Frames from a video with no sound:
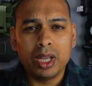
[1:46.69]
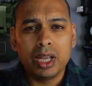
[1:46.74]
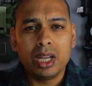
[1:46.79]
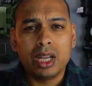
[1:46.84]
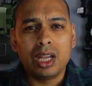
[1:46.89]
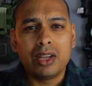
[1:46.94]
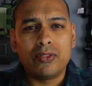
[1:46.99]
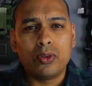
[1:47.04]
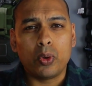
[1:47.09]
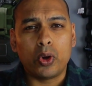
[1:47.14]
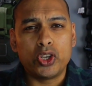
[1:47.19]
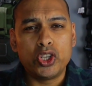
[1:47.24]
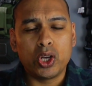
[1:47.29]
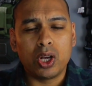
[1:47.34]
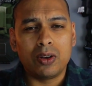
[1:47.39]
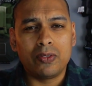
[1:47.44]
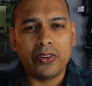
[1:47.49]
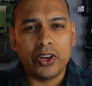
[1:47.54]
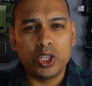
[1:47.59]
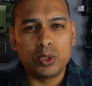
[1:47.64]
If you're watching
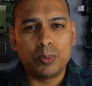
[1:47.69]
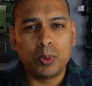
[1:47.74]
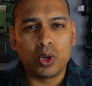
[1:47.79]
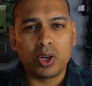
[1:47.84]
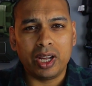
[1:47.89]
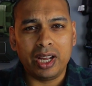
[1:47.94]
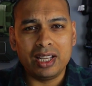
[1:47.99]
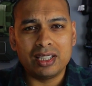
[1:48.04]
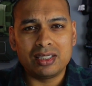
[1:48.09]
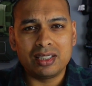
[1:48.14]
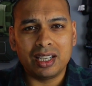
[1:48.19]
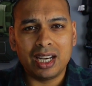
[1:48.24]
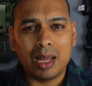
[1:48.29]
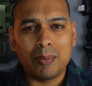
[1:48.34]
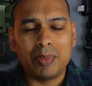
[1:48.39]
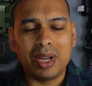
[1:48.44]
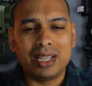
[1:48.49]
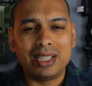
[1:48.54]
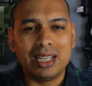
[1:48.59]
on Facebook or Instagram,